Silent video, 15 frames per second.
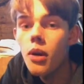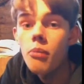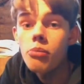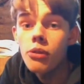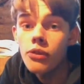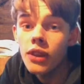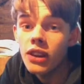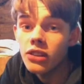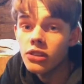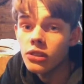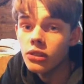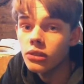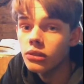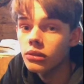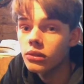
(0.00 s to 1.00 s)
just seems a bit
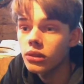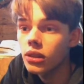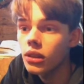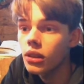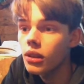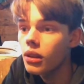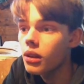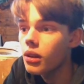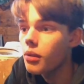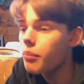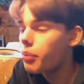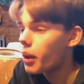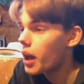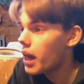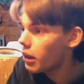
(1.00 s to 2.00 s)
more professional.